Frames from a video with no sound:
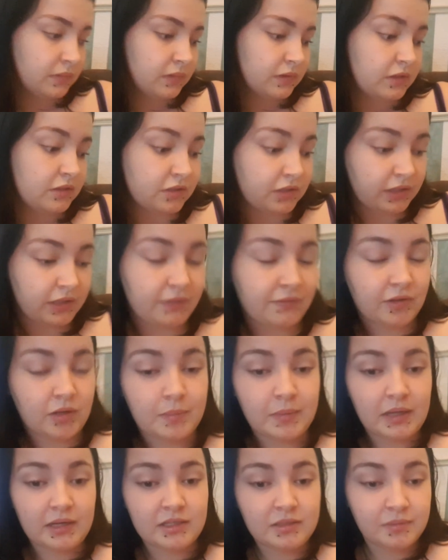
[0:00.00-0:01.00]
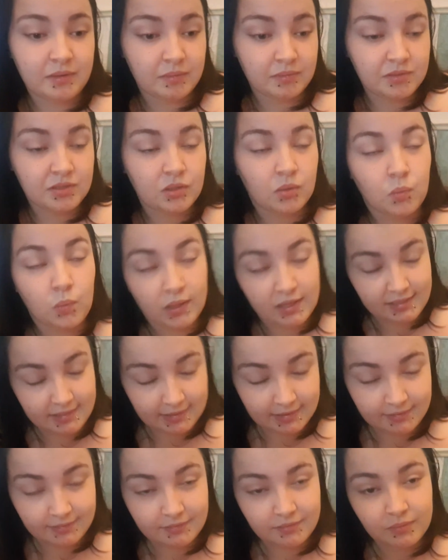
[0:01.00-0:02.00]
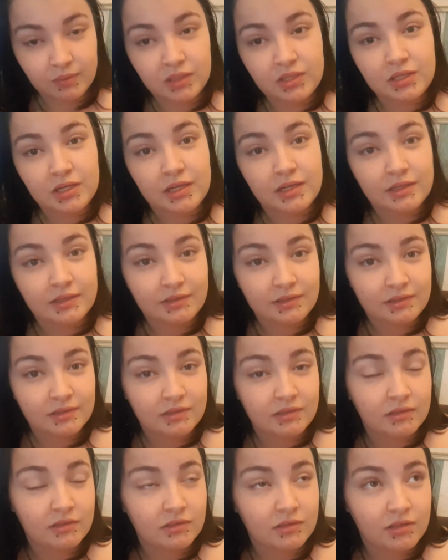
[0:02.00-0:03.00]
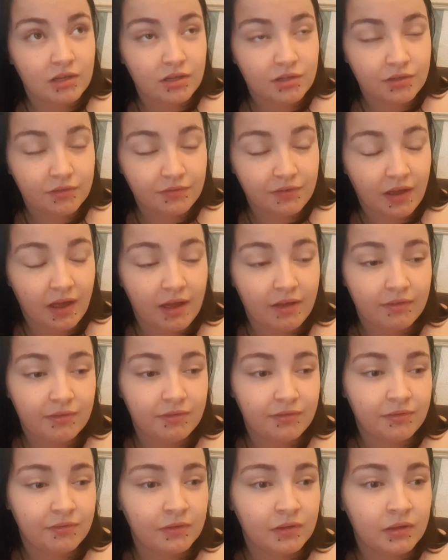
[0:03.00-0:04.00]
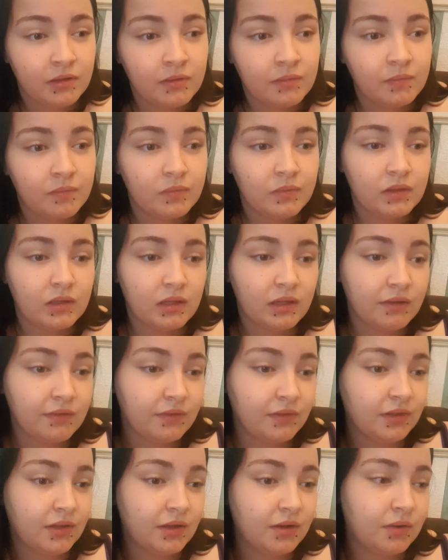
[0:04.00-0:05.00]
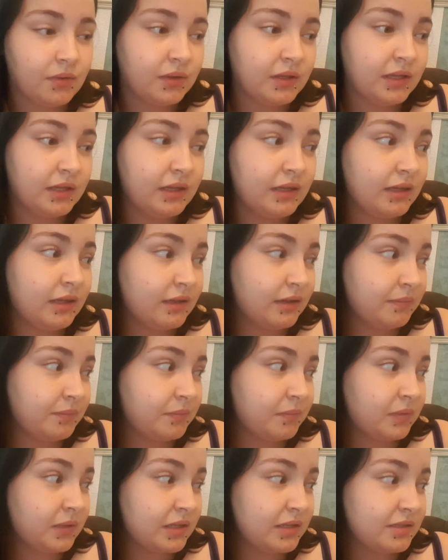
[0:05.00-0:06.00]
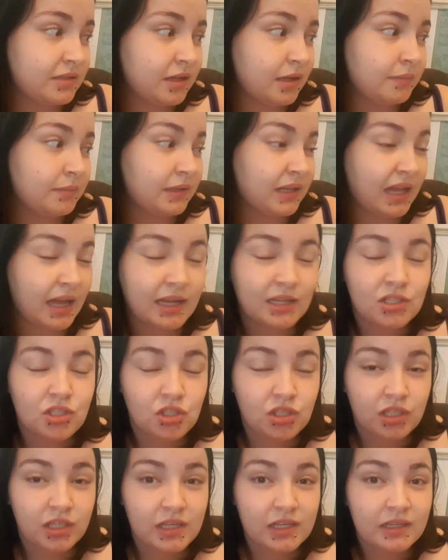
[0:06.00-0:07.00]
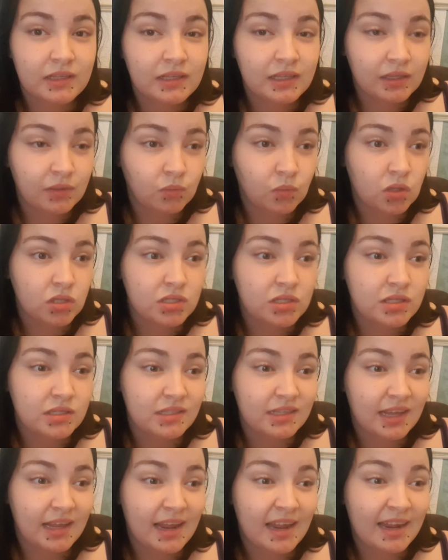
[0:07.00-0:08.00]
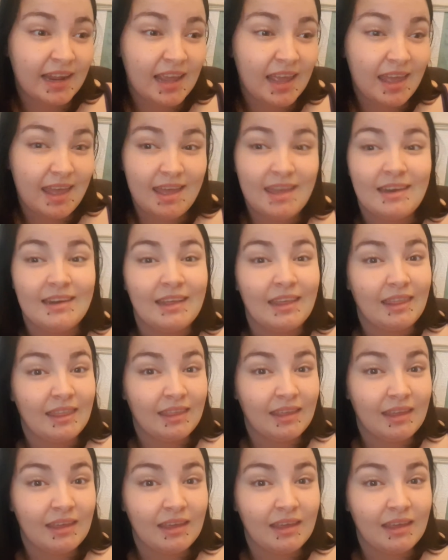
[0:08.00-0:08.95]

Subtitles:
So they haven't got back to me. I'm still waiting, which is such a faff. Even though this time last year, he wasn't saying anything,